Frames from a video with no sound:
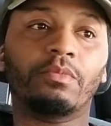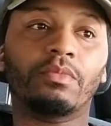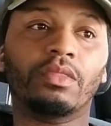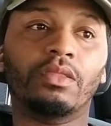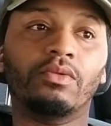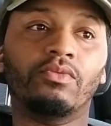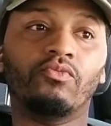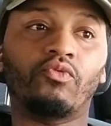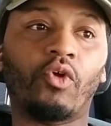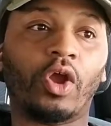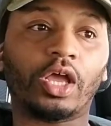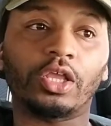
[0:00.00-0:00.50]

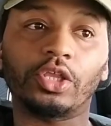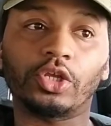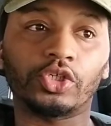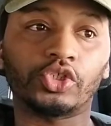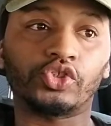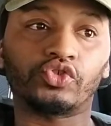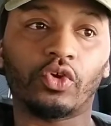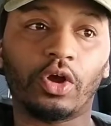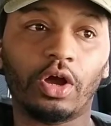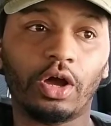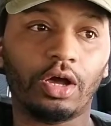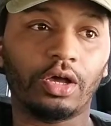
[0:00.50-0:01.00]
regular
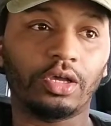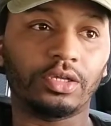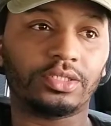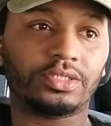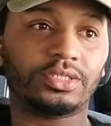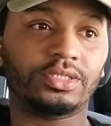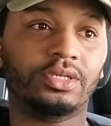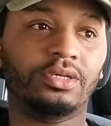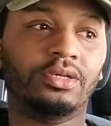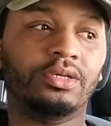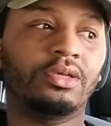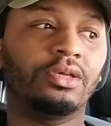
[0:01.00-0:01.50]
drugs.
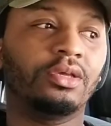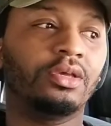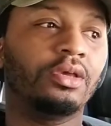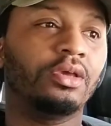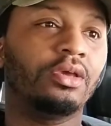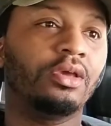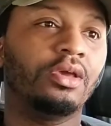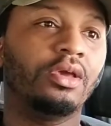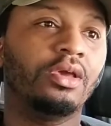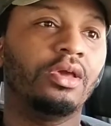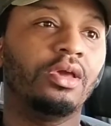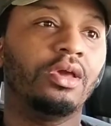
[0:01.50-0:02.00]

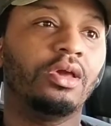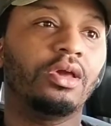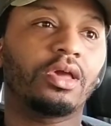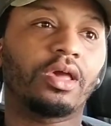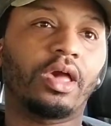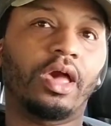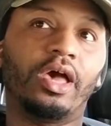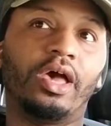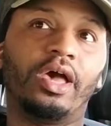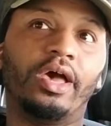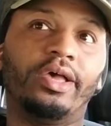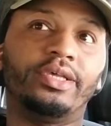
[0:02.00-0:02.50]

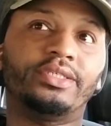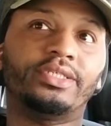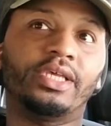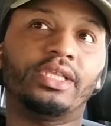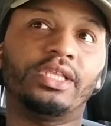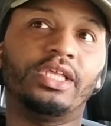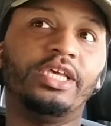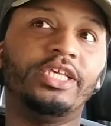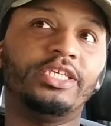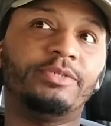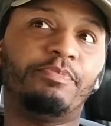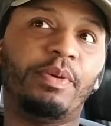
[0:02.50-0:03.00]
Because at
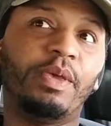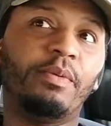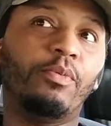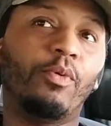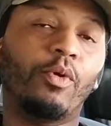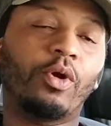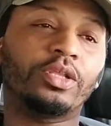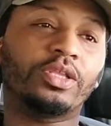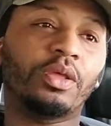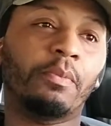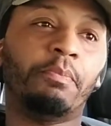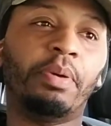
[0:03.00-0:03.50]
least people
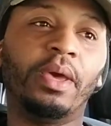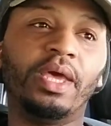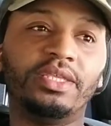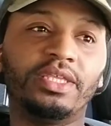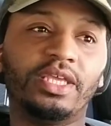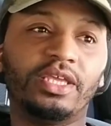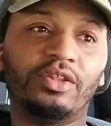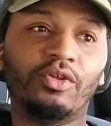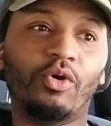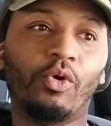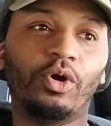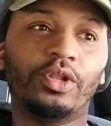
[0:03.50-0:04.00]
are
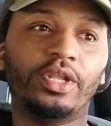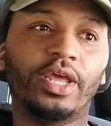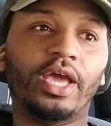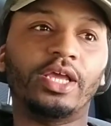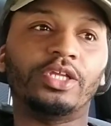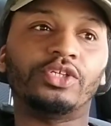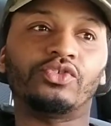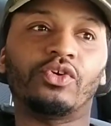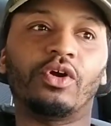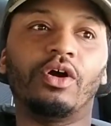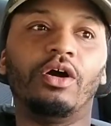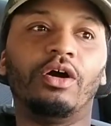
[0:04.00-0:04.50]
dependent on that
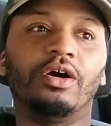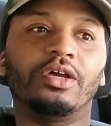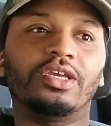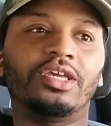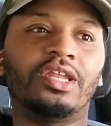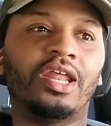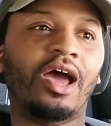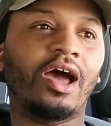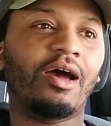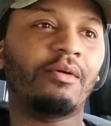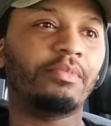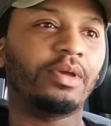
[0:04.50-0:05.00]
drug, you
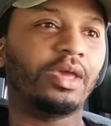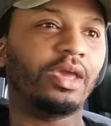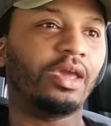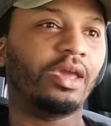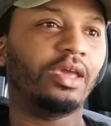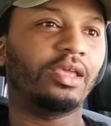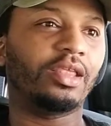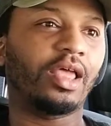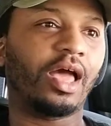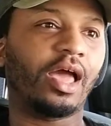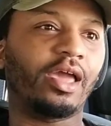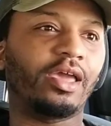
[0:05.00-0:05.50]
know what I
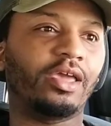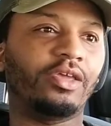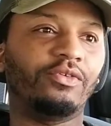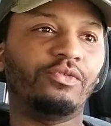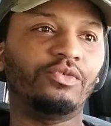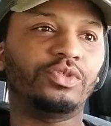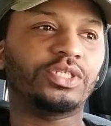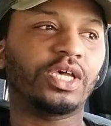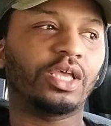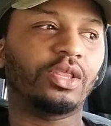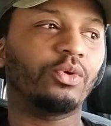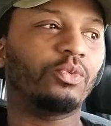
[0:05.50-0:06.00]
mean? Like, you
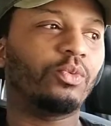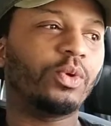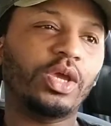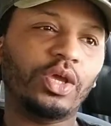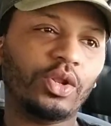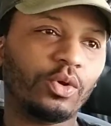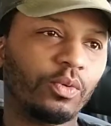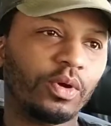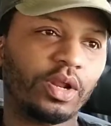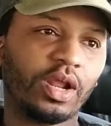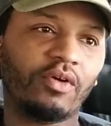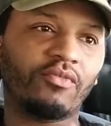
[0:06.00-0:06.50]
selling weed or
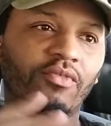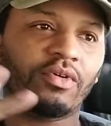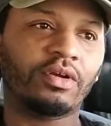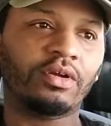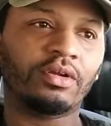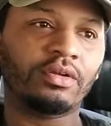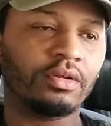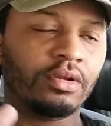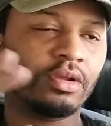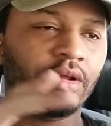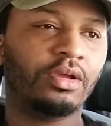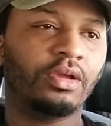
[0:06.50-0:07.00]
whatever,
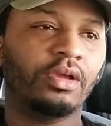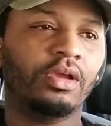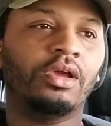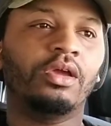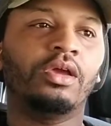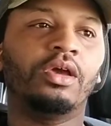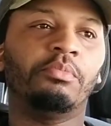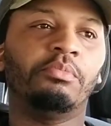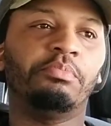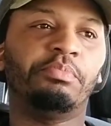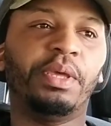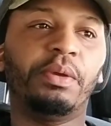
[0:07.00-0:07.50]

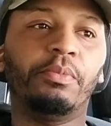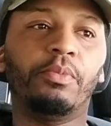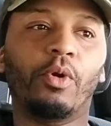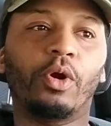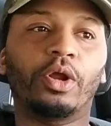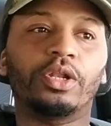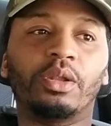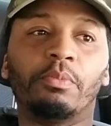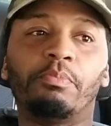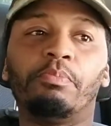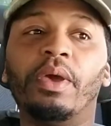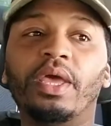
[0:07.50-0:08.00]
people are
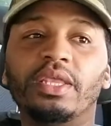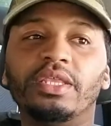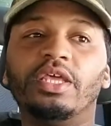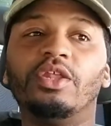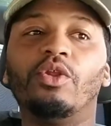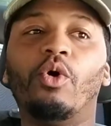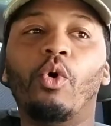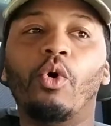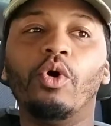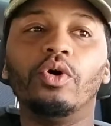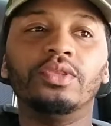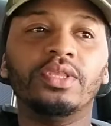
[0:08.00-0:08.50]
dependent
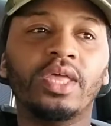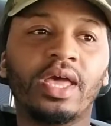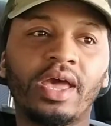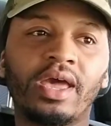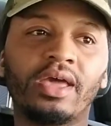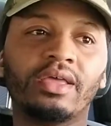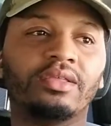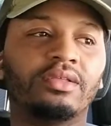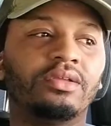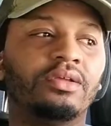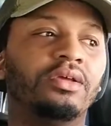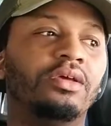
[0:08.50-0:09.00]
on that.
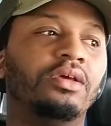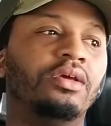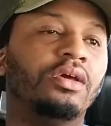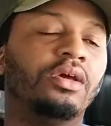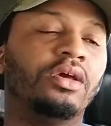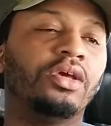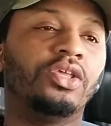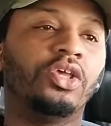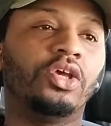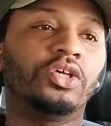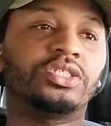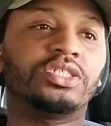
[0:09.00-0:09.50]

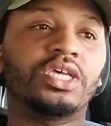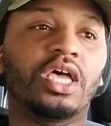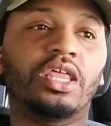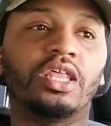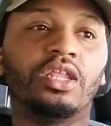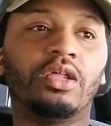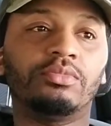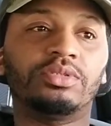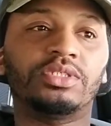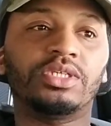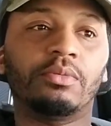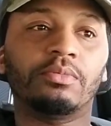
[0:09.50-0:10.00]
You're selling
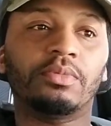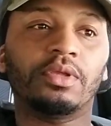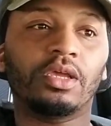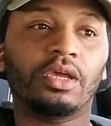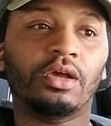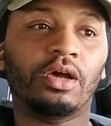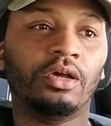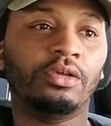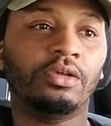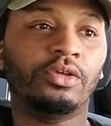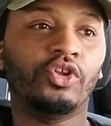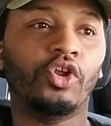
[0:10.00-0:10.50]
them something,
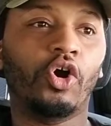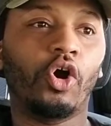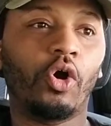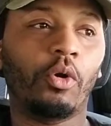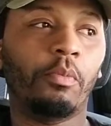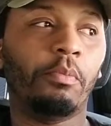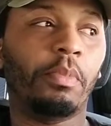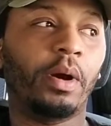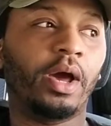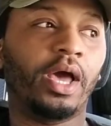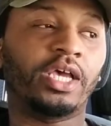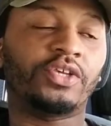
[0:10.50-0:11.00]
you know.
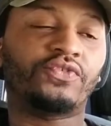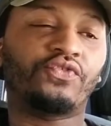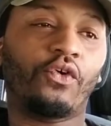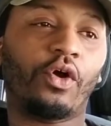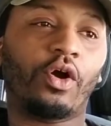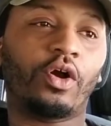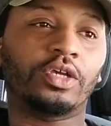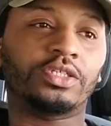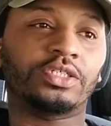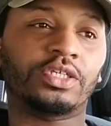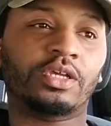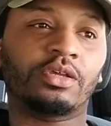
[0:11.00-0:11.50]
But as
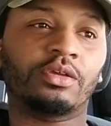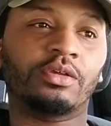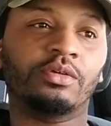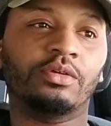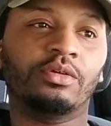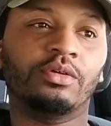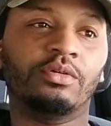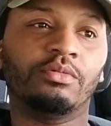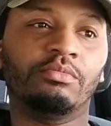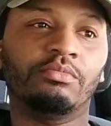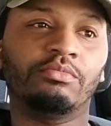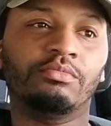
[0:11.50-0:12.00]
far as
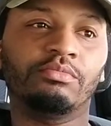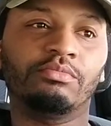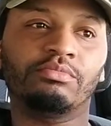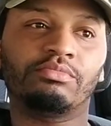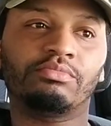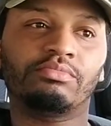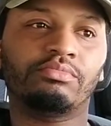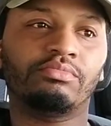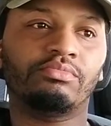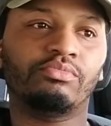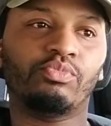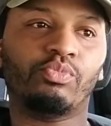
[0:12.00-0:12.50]

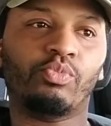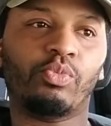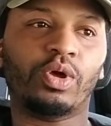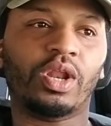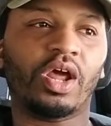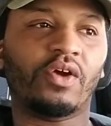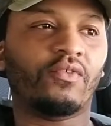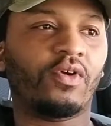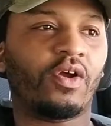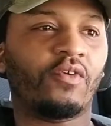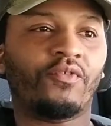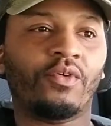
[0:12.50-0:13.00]

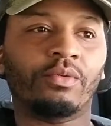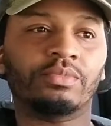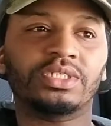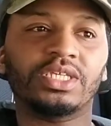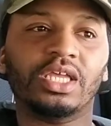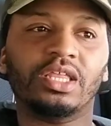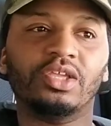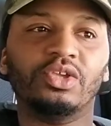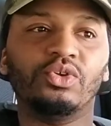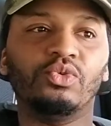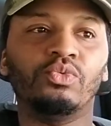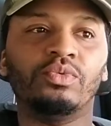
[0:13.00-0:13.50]
whatever, if I'm
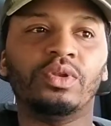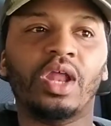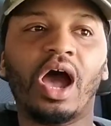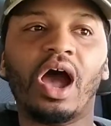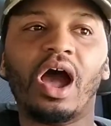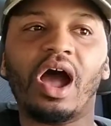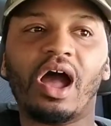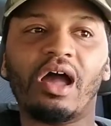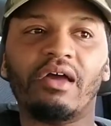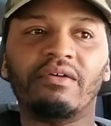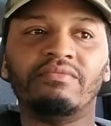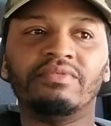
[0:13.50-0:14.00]
selling you
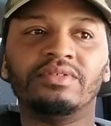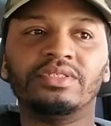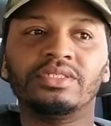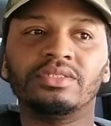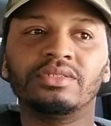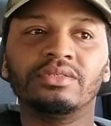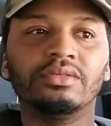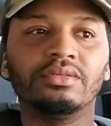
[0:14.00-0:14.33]
knives